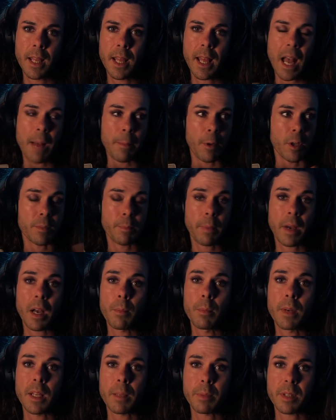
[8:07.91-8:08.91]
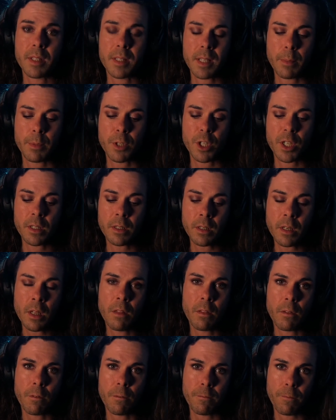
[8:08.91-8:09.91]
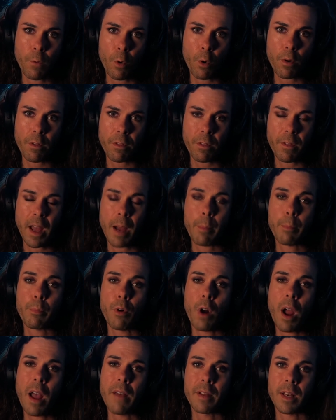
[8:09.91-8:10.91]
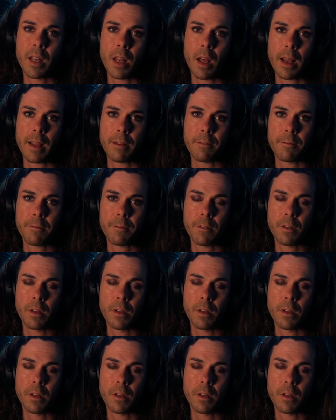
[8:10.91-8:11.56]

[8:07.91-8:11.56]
our most public perception; the 4th, our private life.